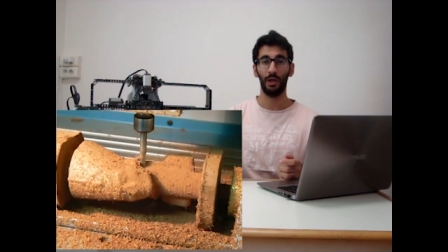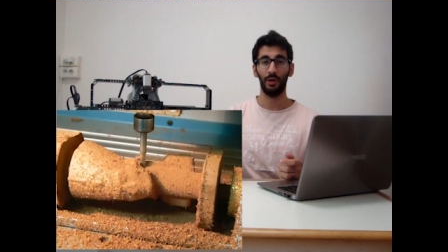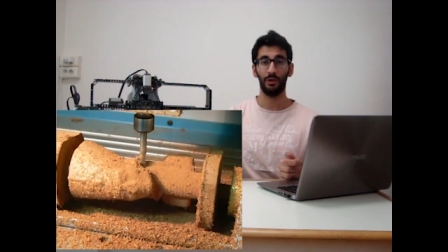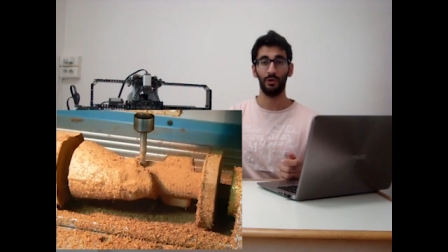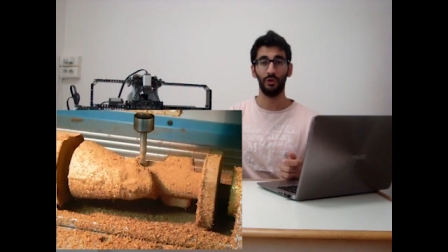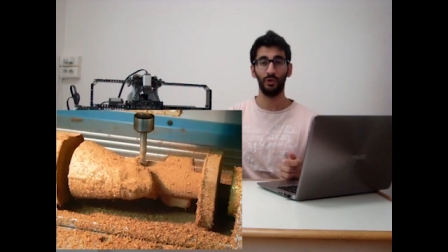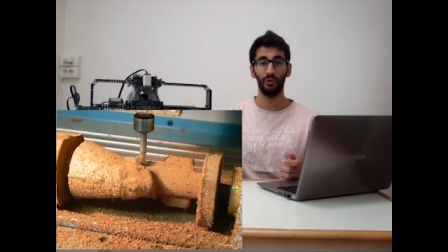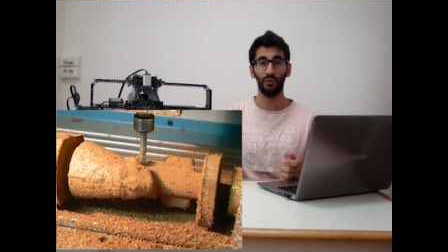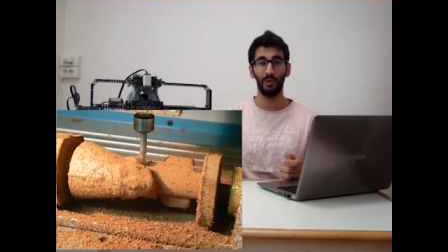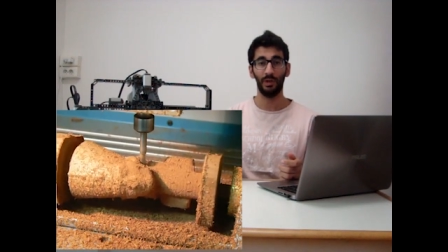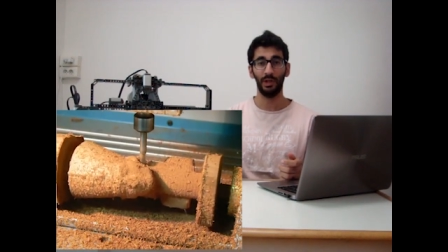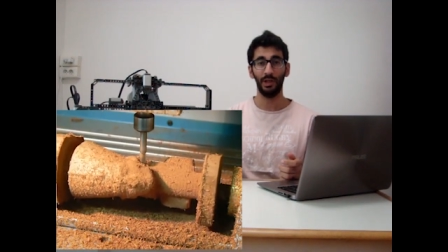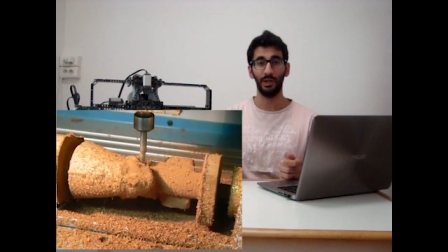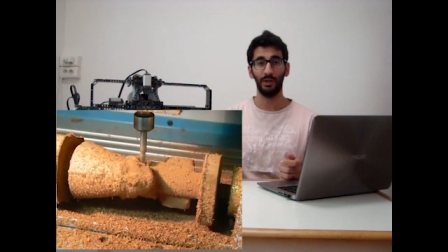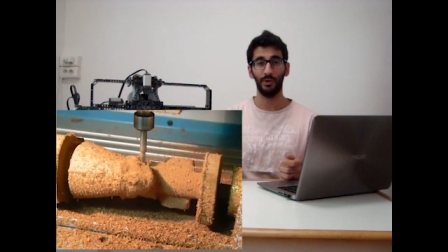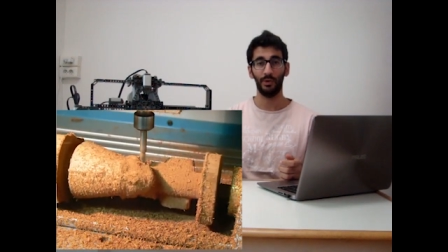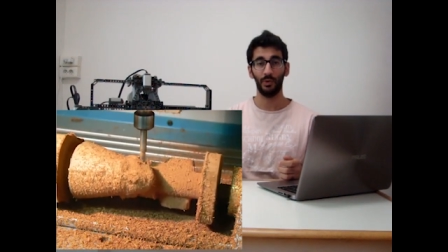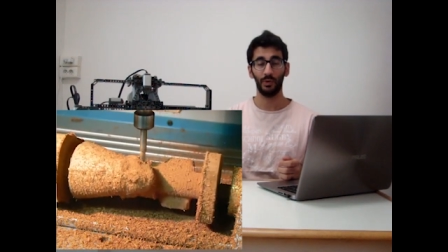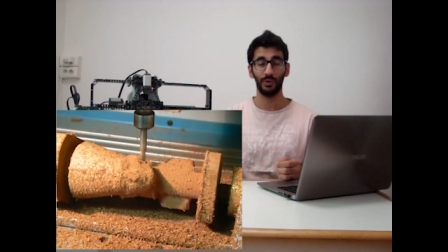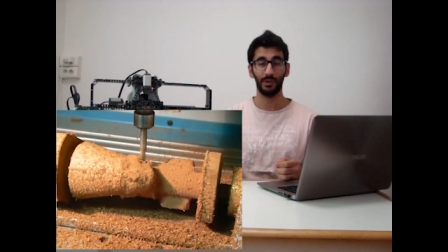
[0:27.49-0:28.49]
usually
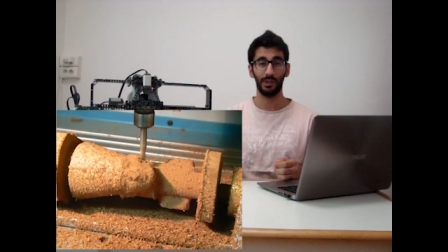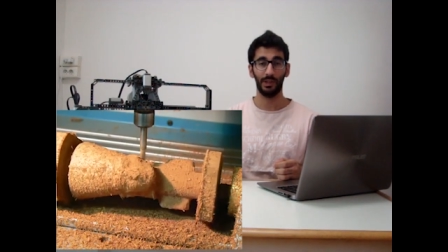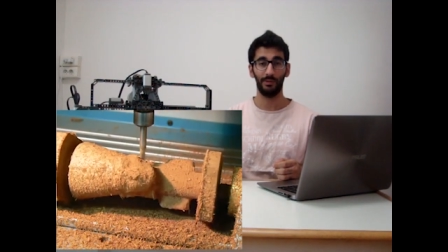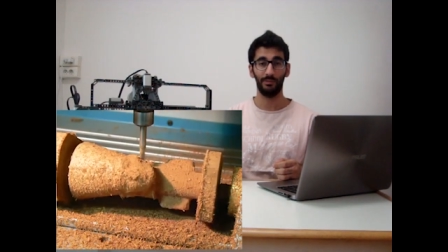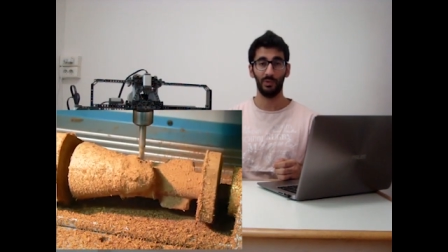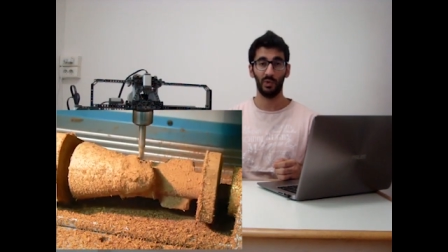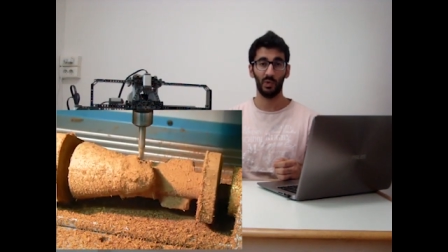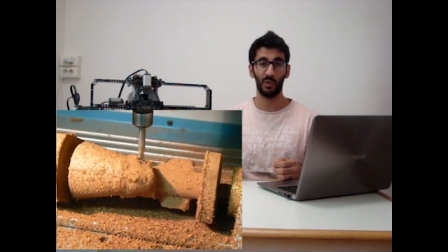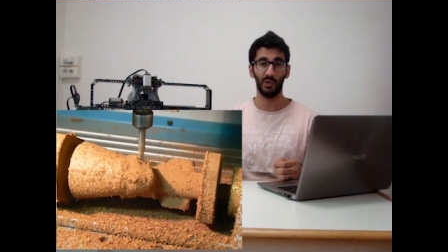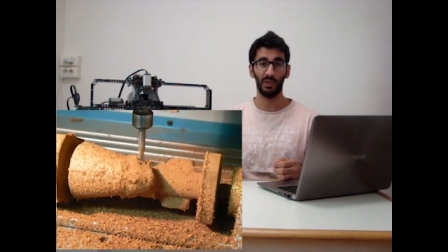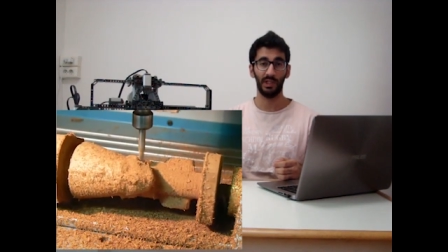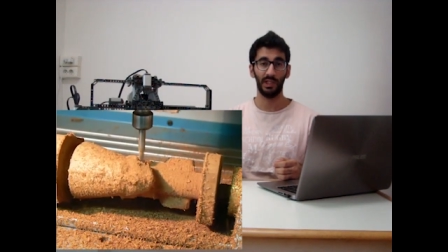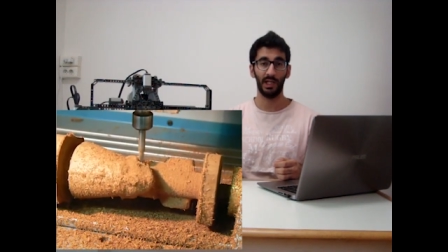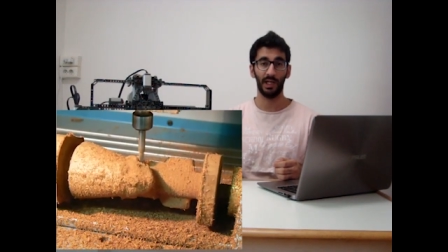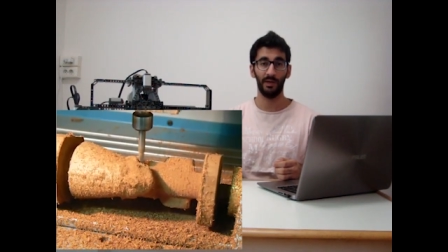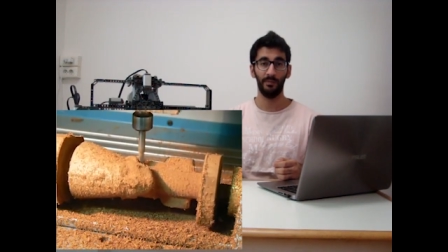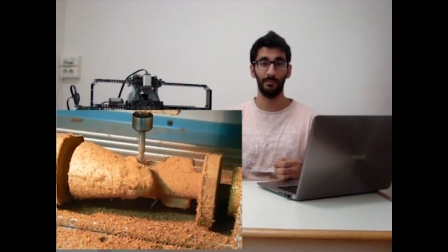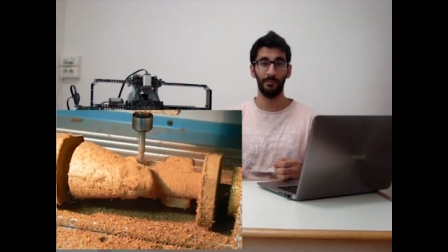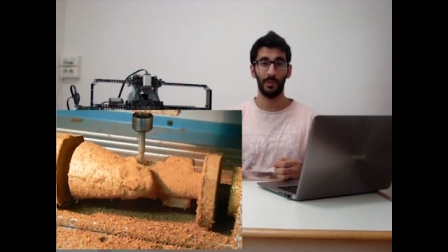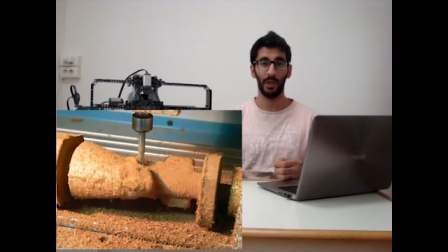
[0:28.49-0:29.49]
used in
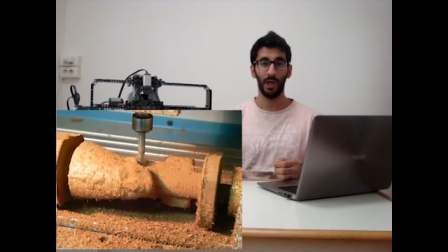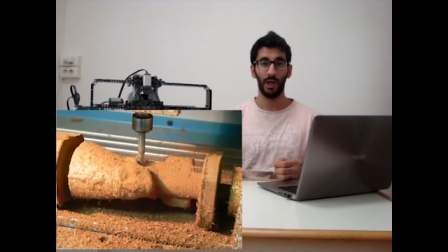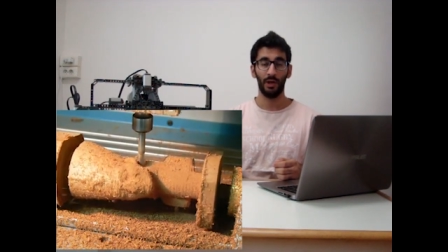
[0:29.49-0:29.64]
museums